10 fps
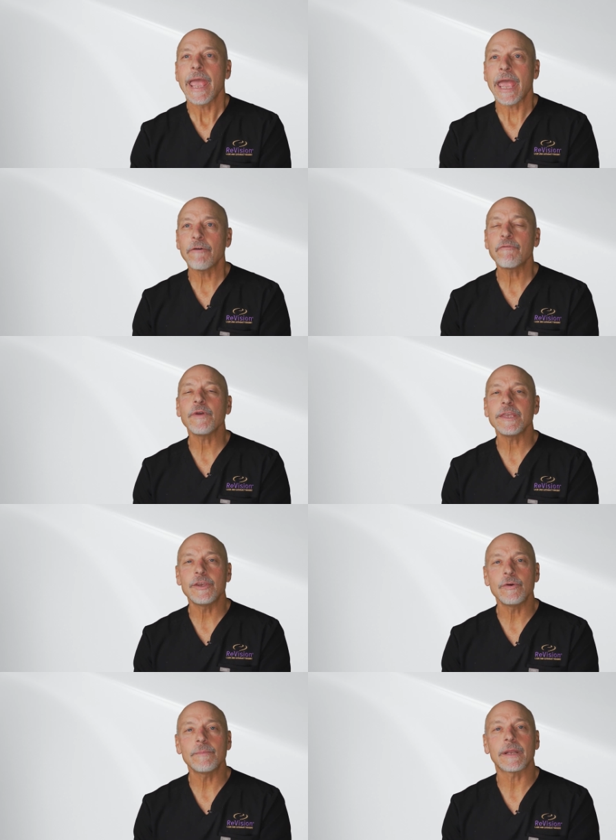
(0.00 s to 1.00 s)
Every
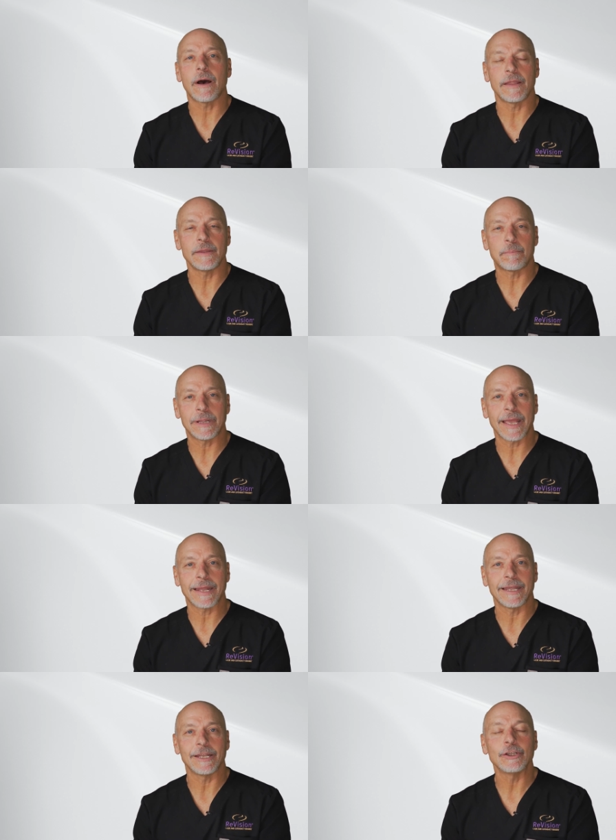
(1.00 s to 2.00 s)
human on the
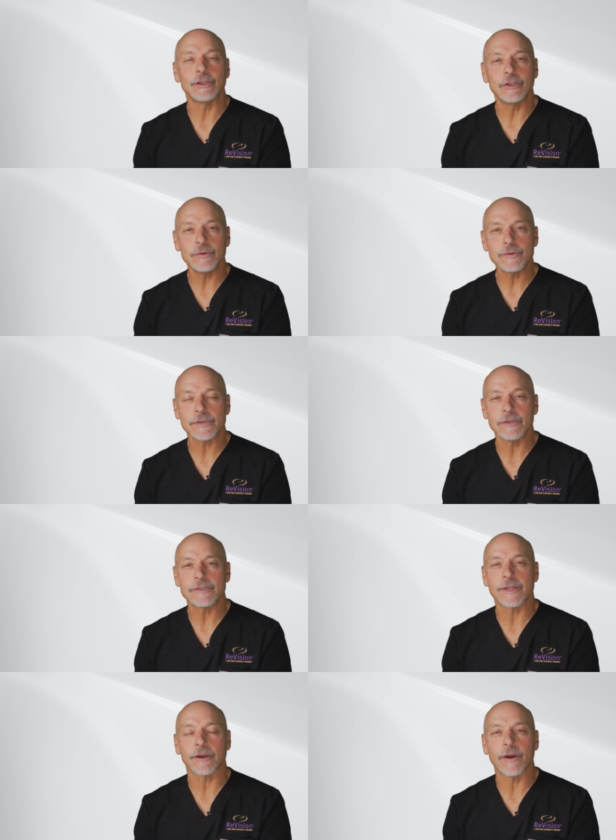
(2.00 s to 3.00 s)
planet
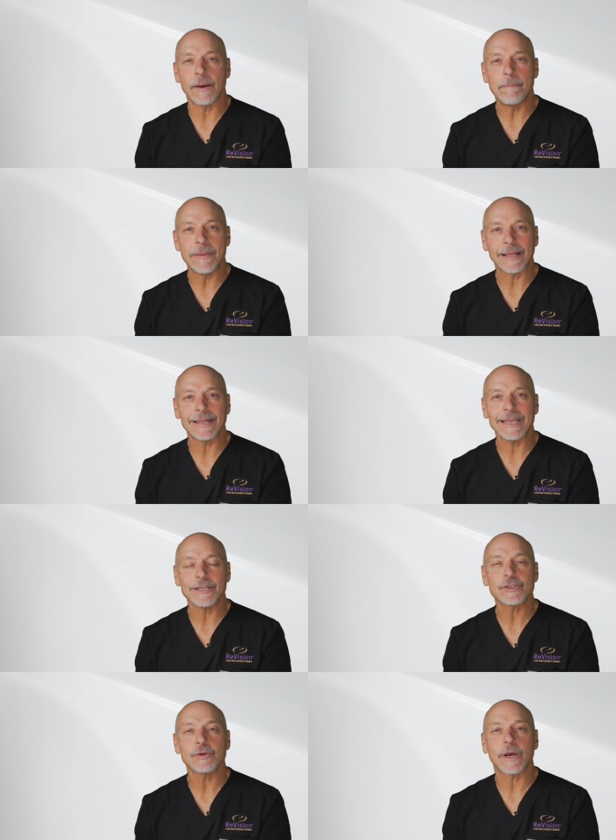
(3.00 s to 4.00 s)
loses their
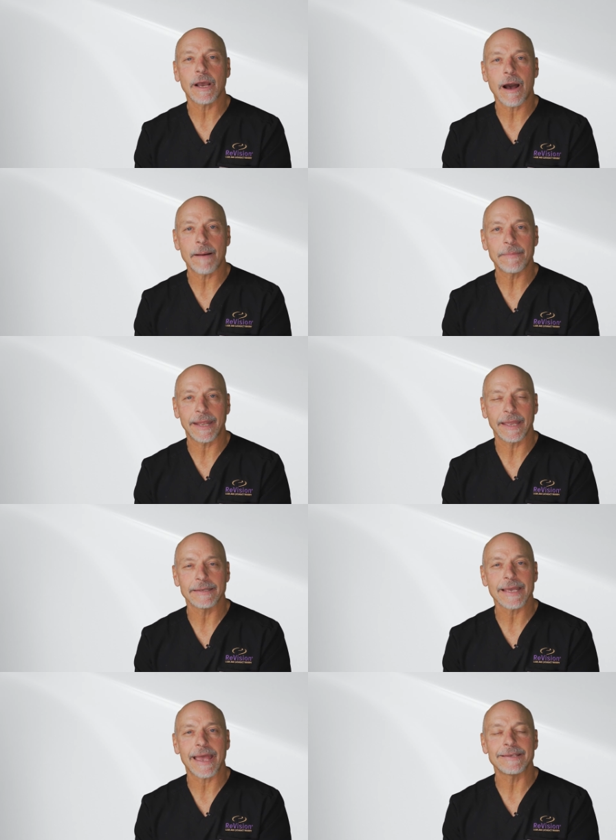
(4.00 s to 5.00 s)
ability to
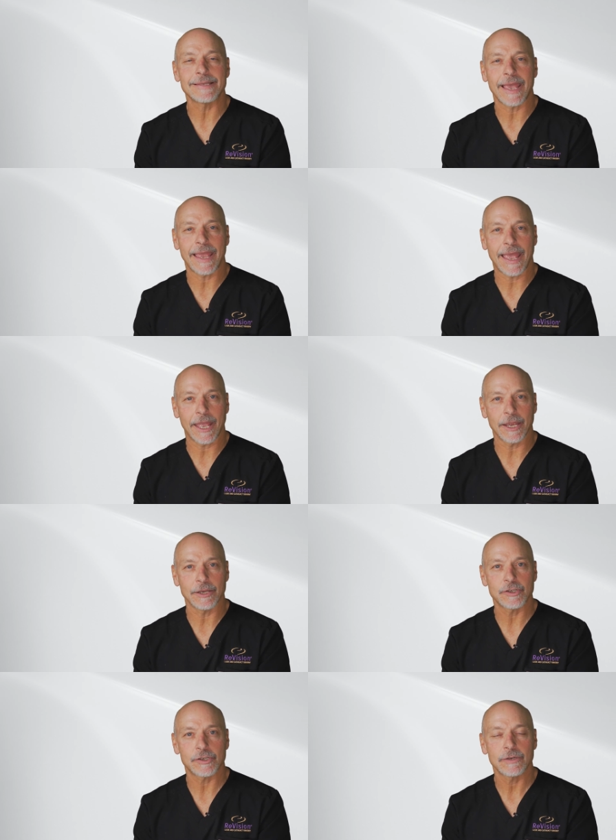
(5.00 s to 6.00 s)
accommodate as they
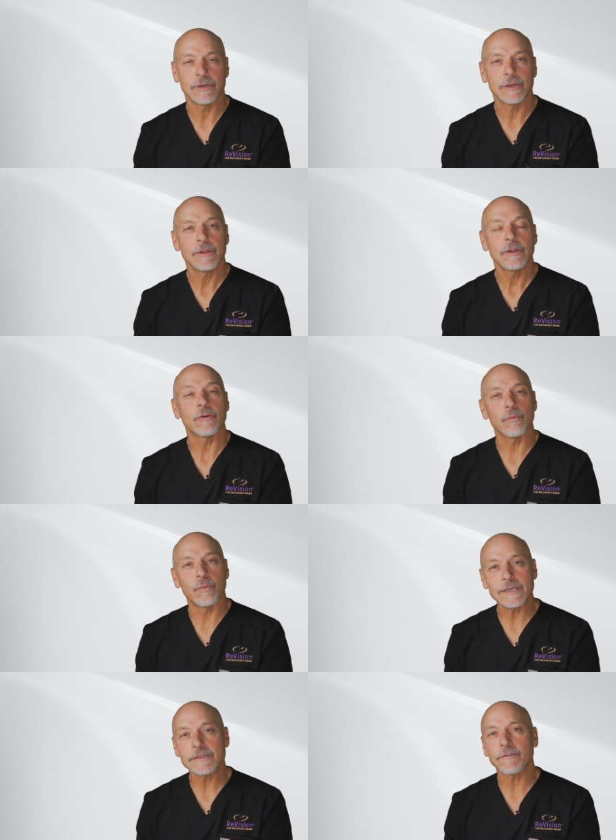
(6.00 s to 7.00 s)
age. The
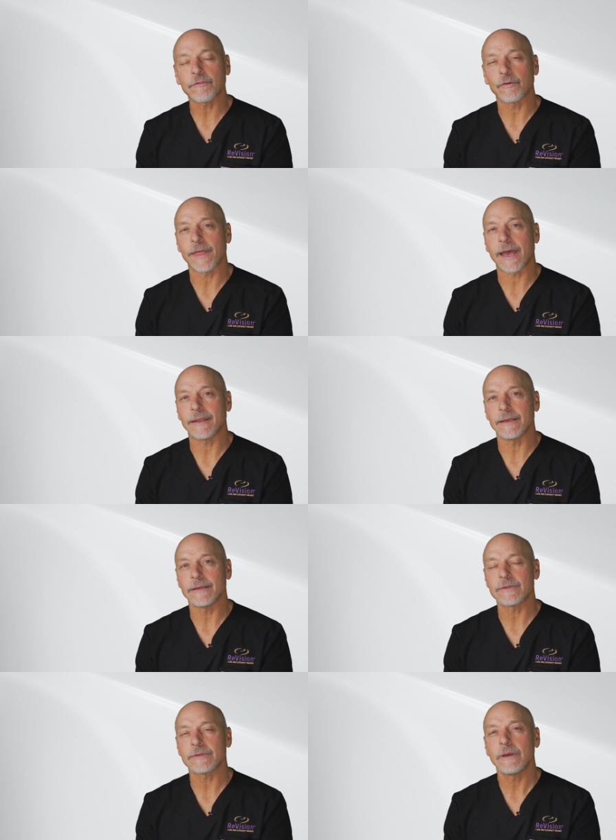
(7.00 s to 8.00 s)
reason for that
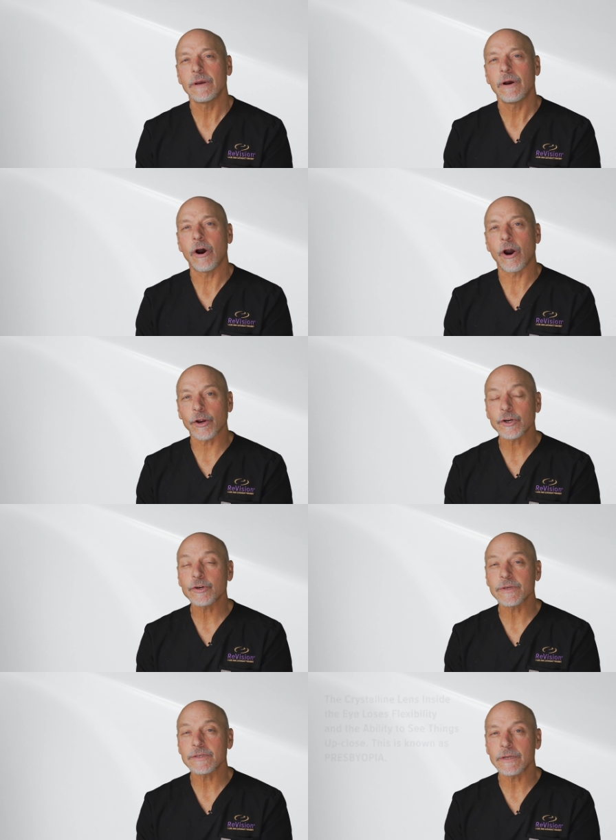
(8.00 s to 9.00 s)
is our
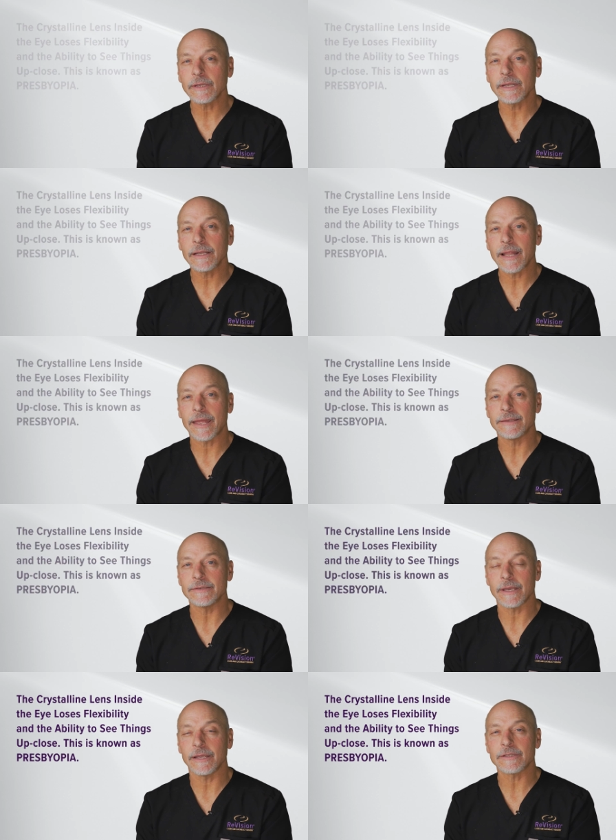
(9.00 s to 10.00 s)
crystalline
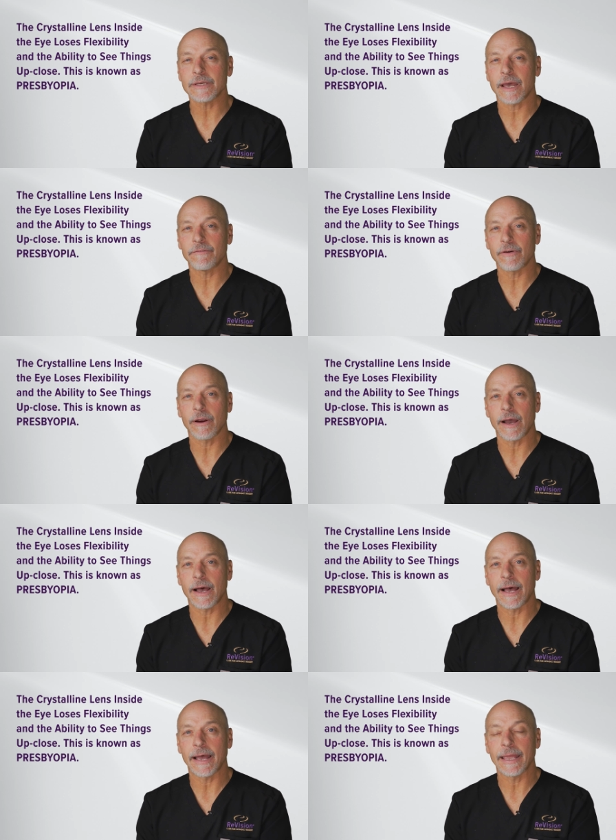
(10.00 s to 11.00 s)
lens inside of our
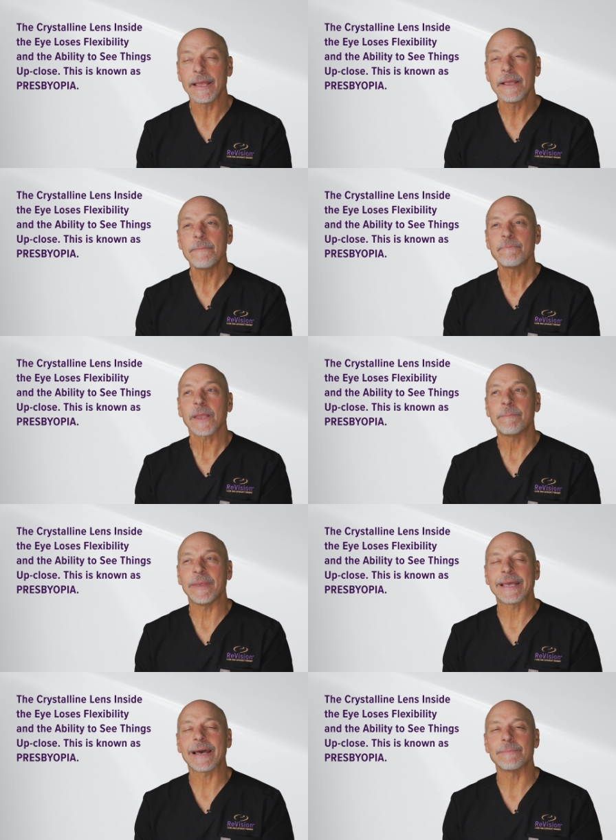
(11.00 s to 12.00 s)
eye
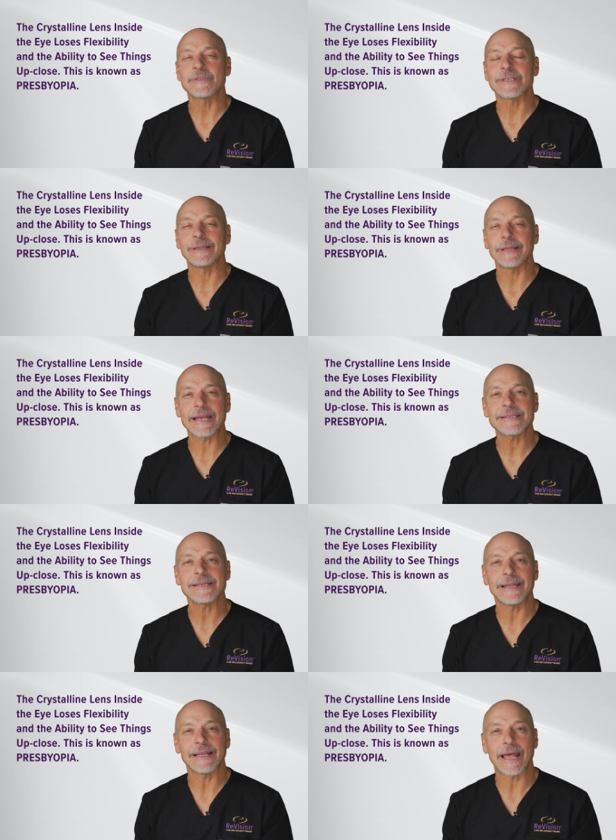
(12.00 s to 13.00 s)
becomes less
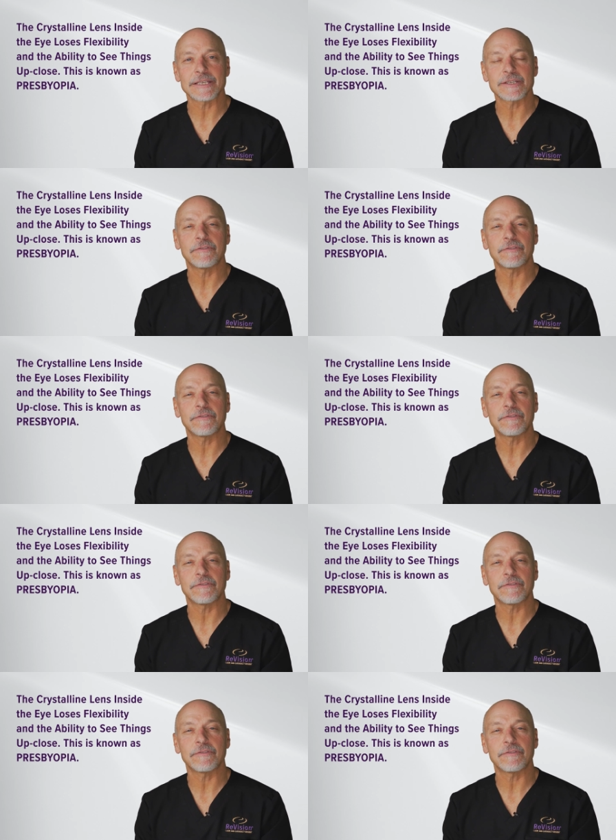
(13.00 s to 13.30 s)
and less